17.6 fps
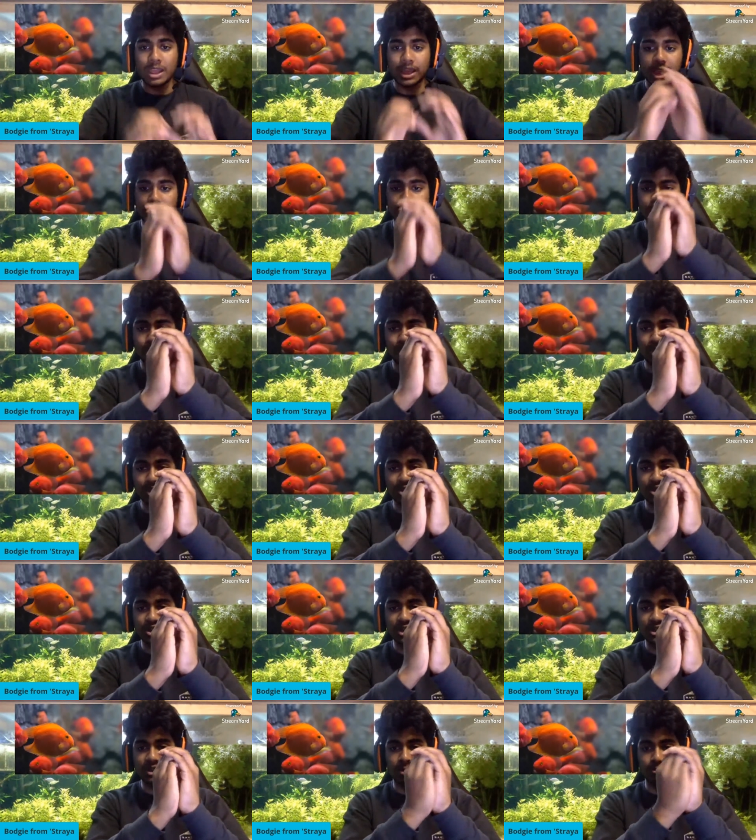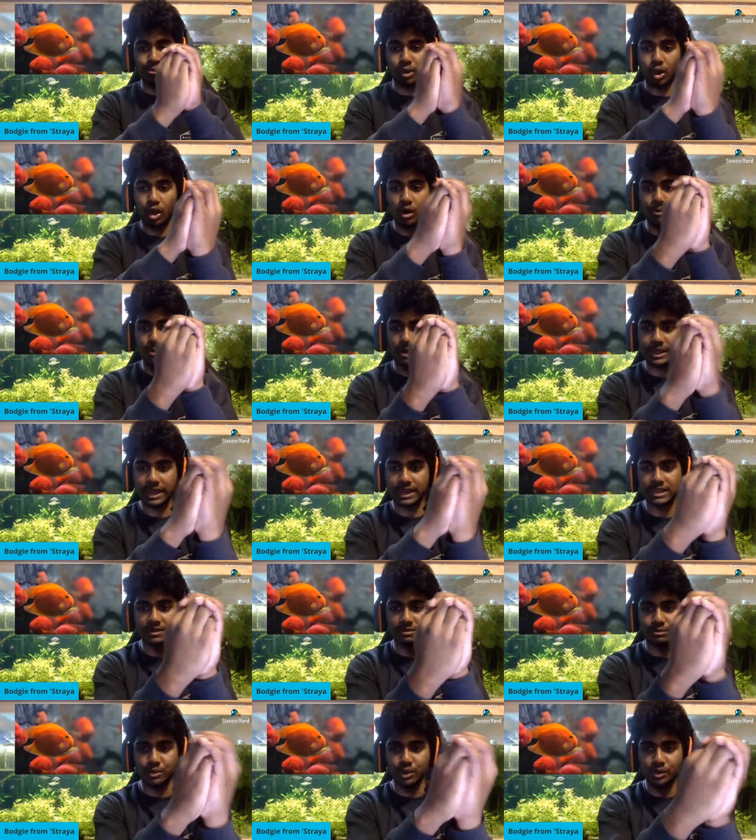It is just a blob that
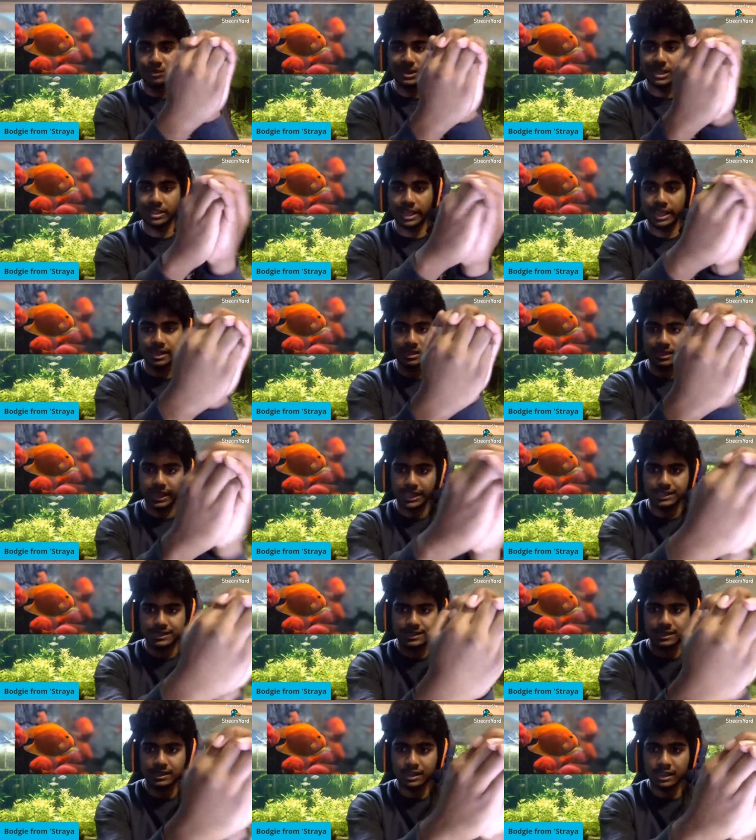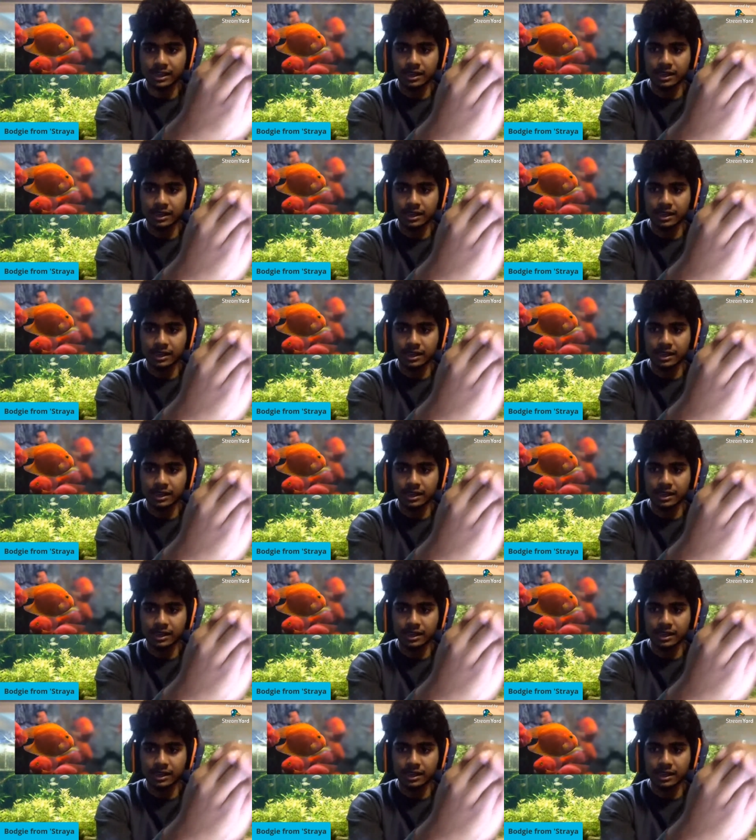is moving like this